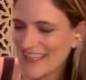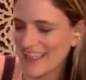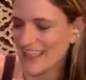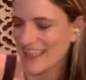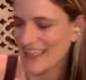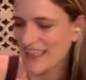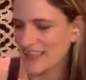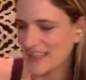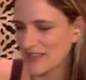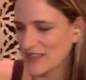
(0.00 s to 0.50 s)

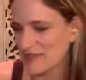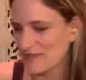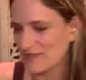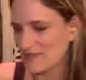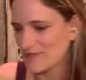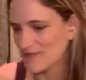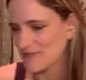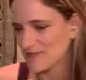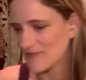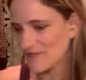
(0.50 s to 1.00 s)

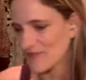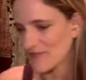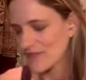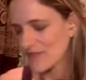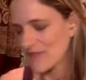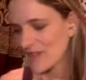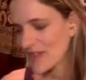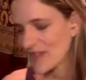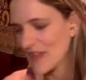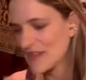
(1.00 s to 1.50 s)
And
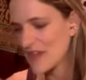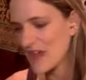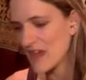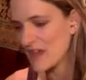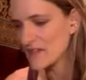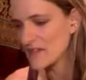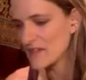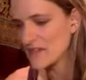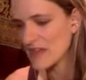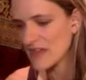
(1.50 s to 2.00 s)
the
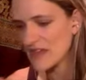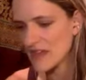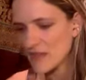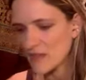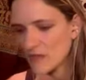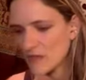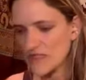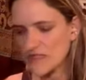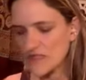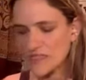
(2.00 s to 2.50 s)
other thing I
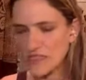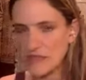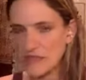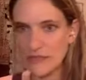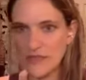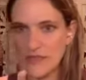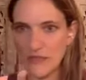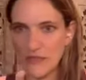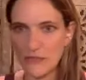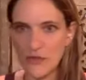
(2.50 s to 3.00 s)
want to
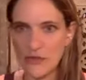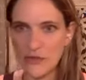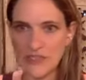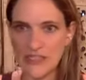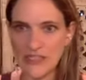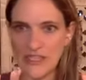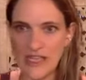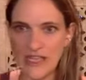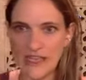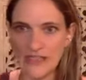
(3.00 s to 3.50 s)
give you
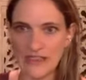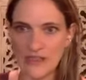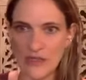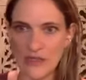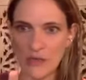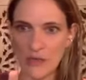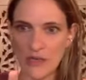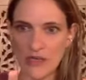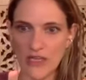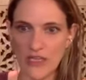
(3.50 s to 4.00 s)
today, so
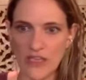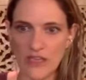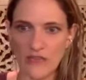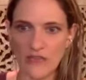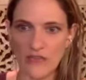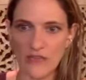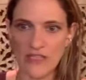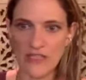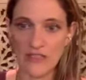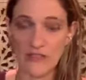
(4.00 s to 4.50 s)
I want to give
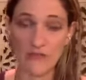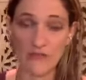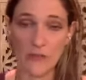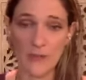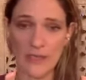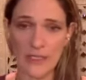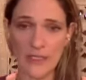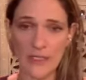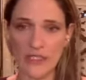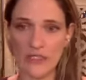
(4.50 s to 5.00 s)
you this
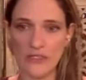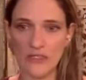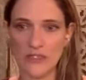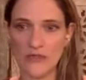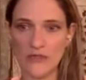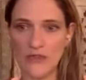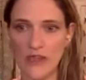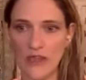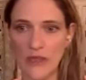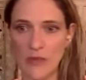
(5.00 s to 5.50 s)
information that's
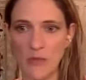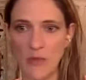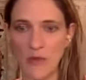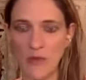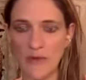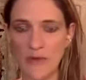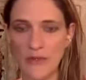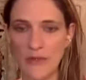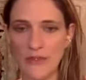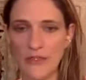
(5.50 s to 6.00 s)
very
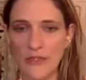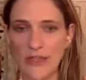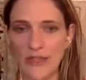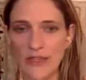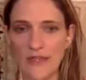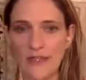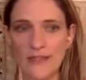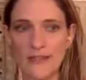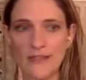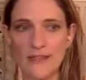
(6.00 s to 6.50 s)
important
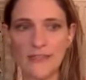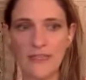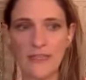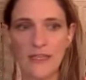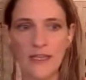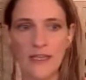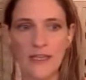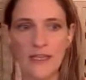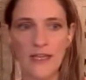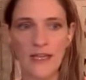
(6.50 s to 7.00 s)
and
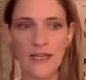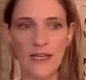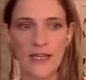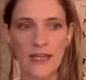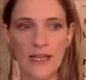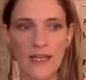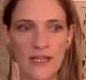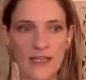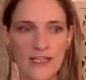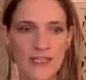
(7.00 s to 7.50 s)

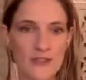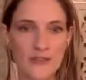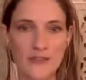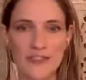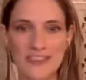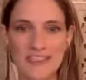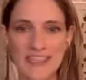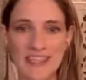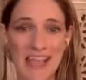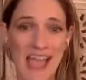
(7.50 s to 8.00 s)

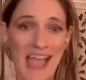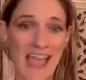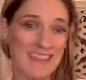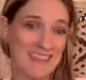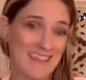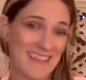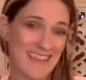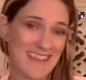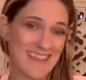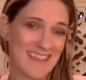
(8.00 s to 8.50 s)
interesting, I
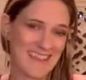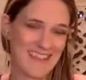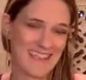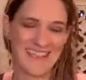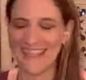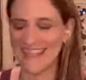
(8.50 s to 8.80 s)
think.